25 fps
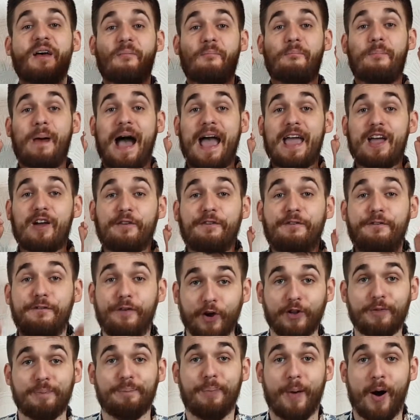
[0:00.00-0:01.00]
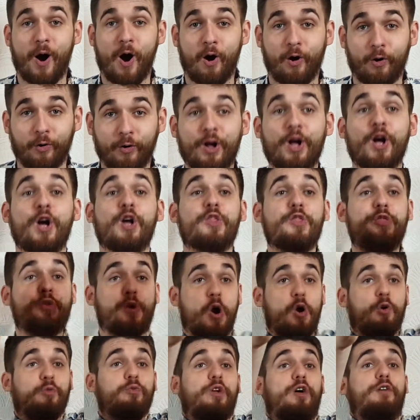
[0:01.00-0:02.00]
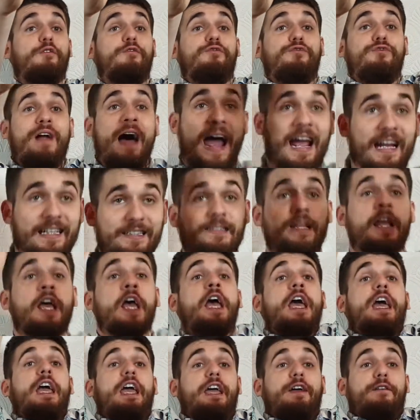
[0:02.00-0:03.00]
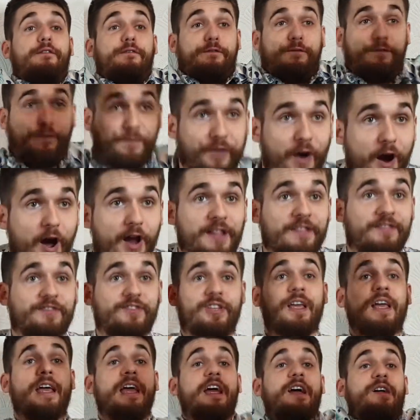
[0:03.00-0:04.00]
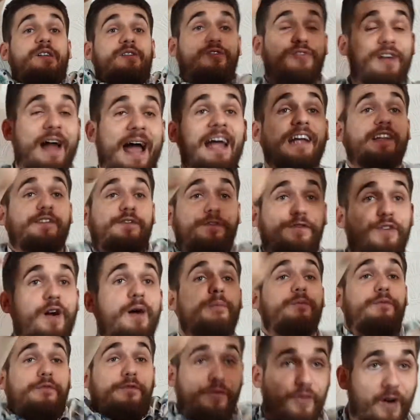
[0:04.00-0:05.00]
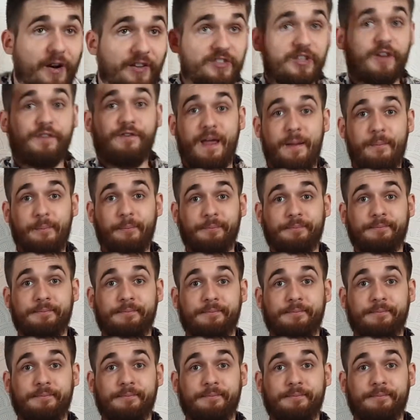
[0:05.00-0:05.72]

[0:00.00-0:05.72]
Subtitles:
by a football thrown right from front of him.